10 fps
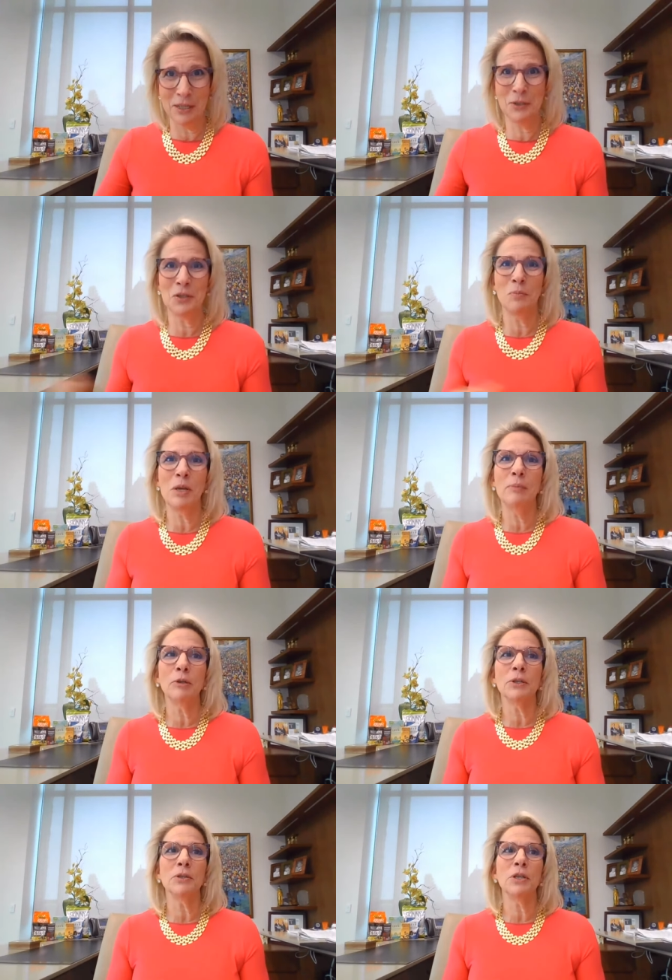kids to be
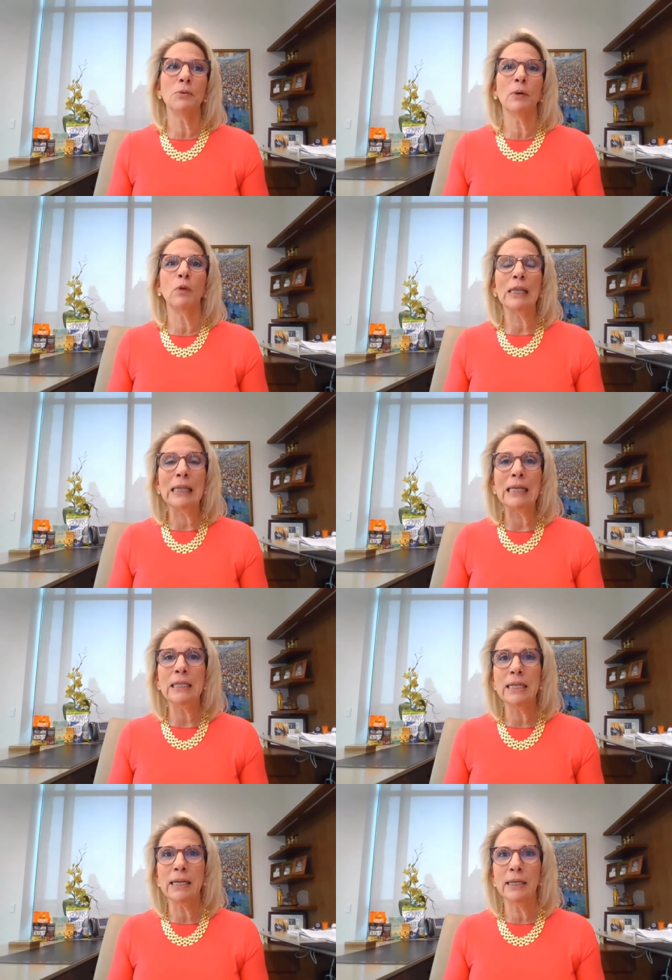able to do, and we
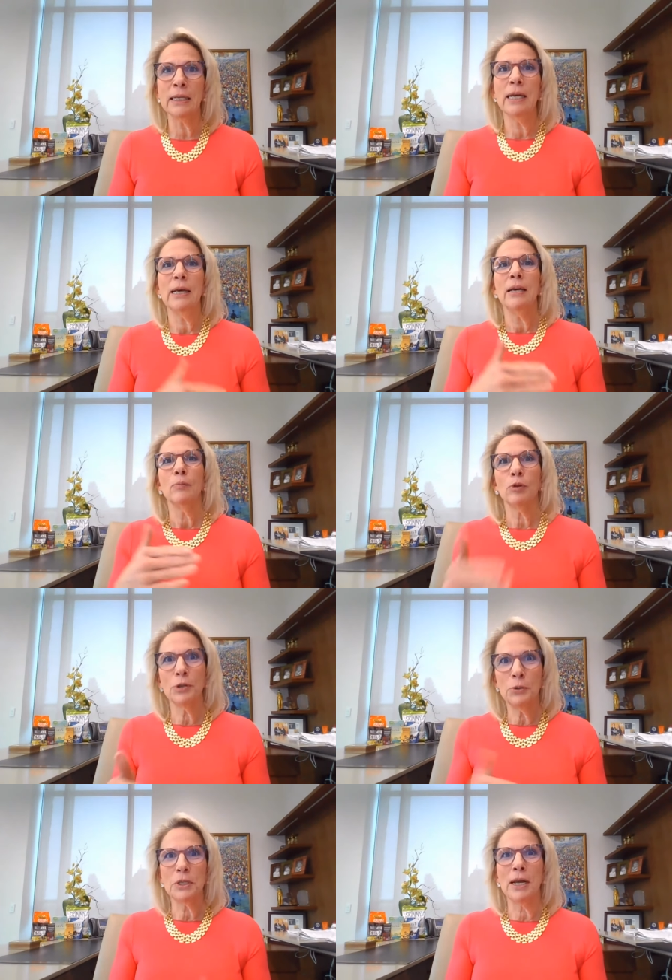leaned in,
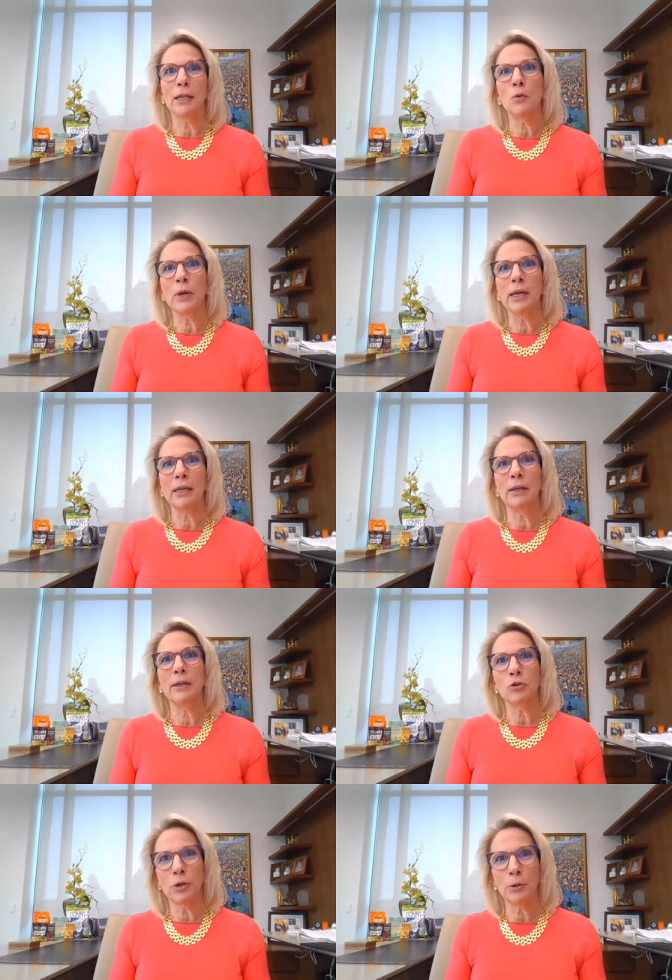produced
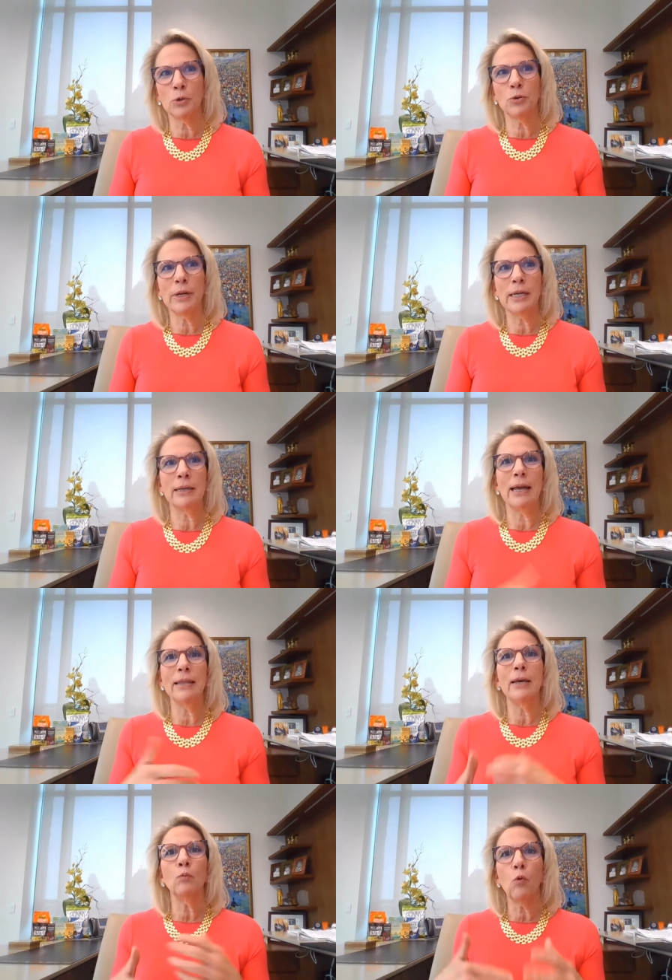Halloween trick or treat,
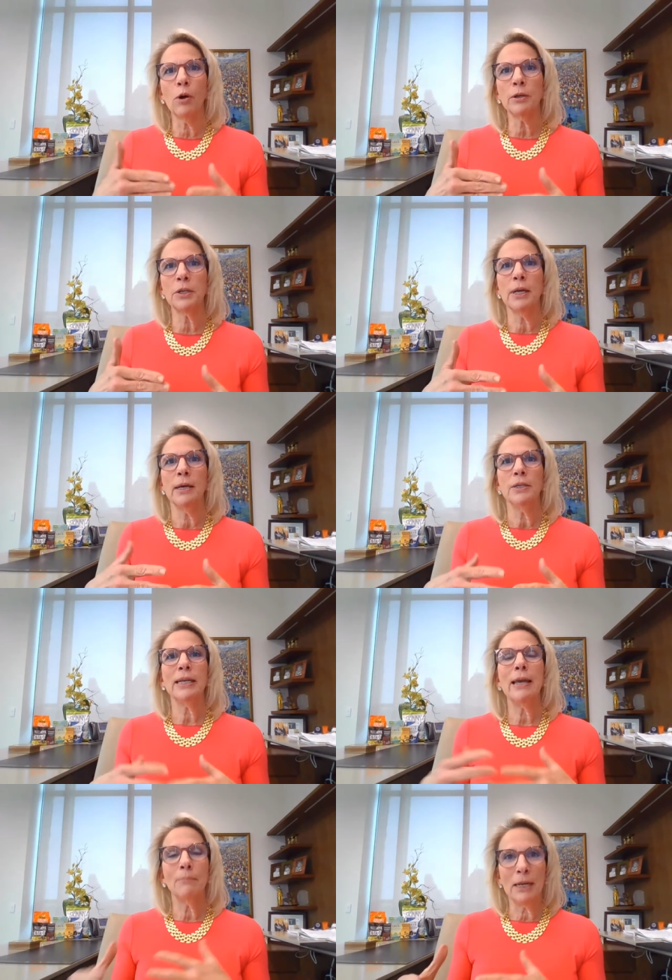and then worked
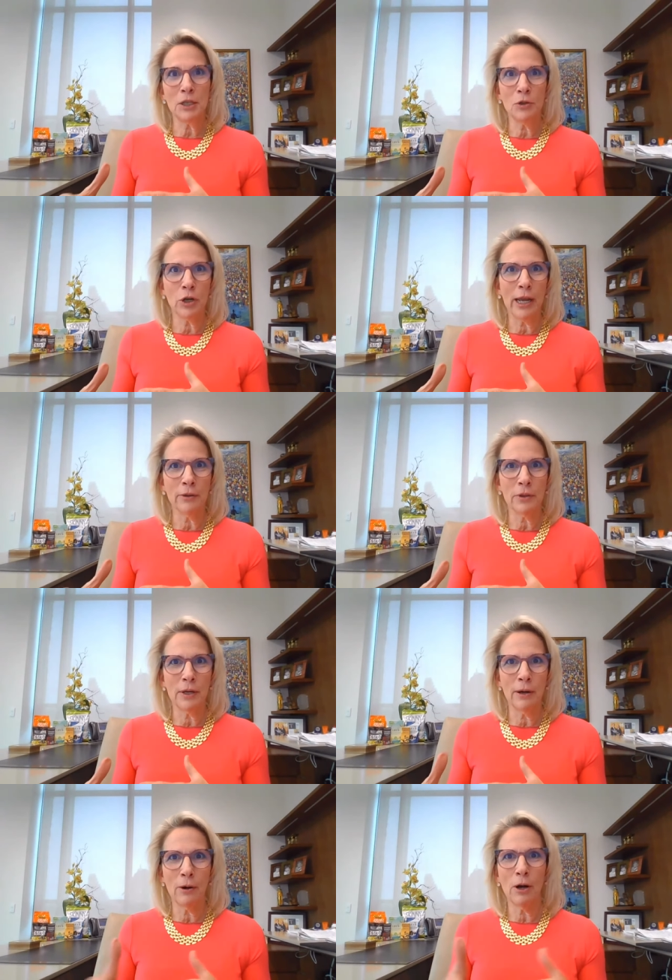to get messaging out
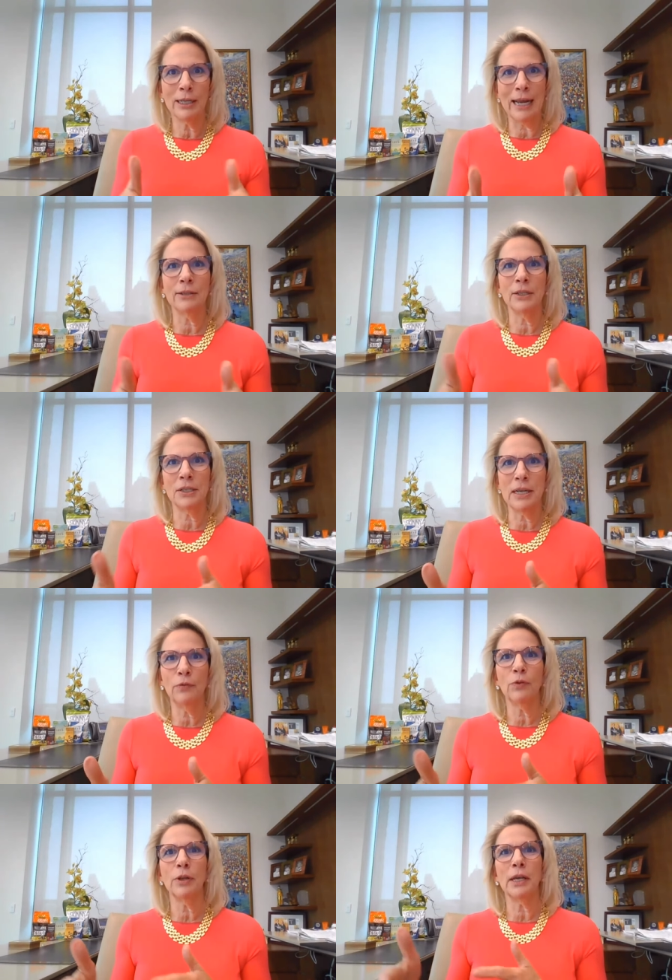there on how to
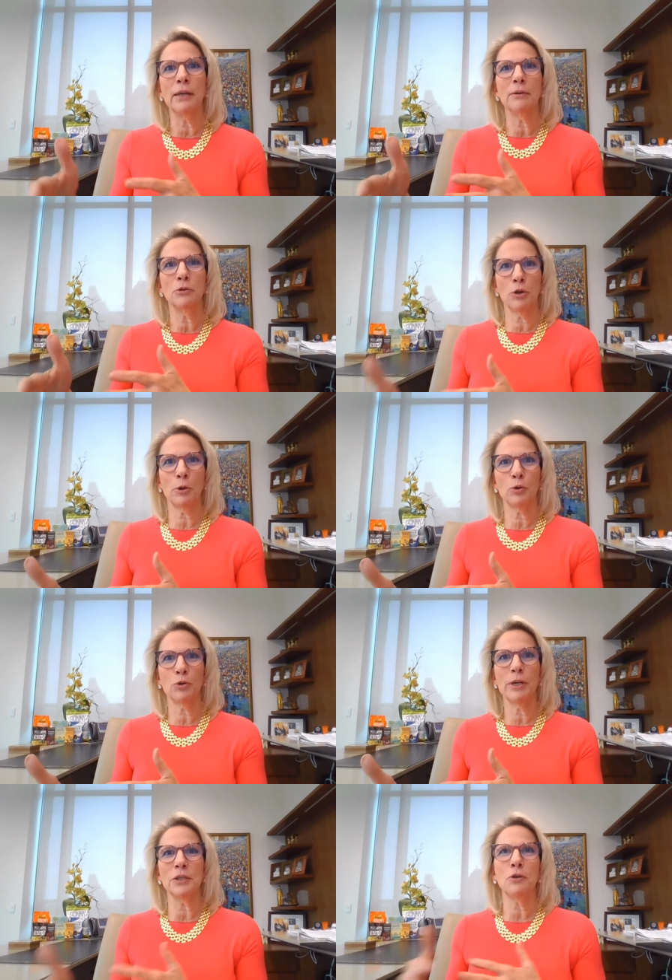safely trick or
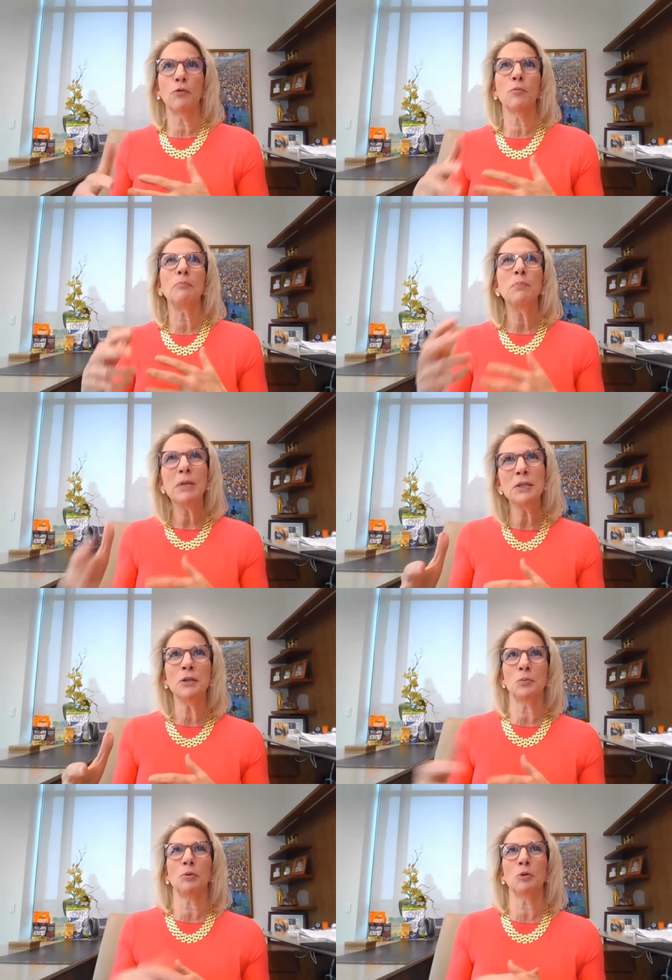treat. So from a
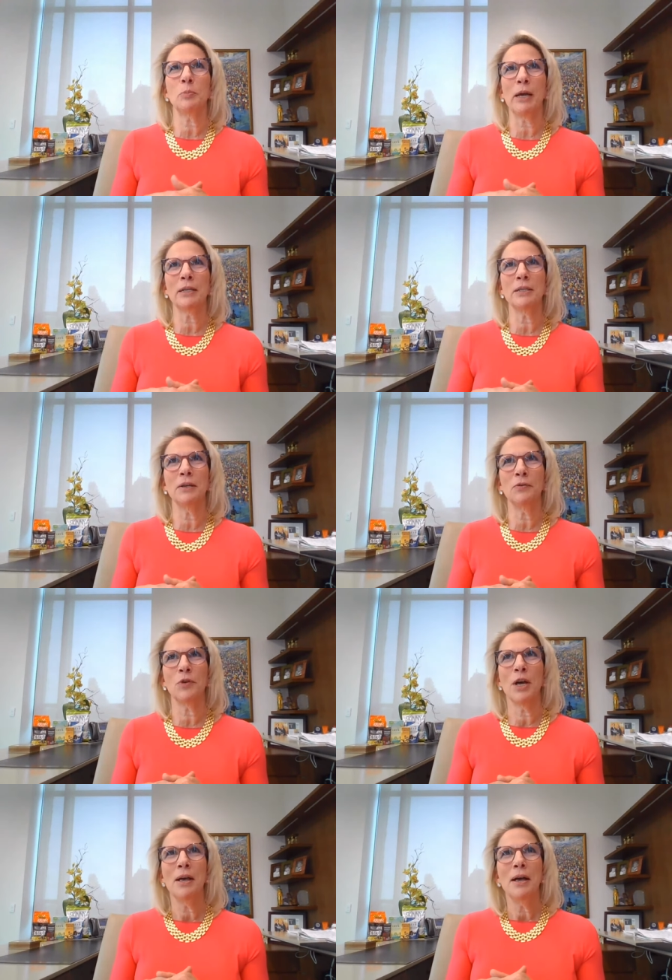business perspective,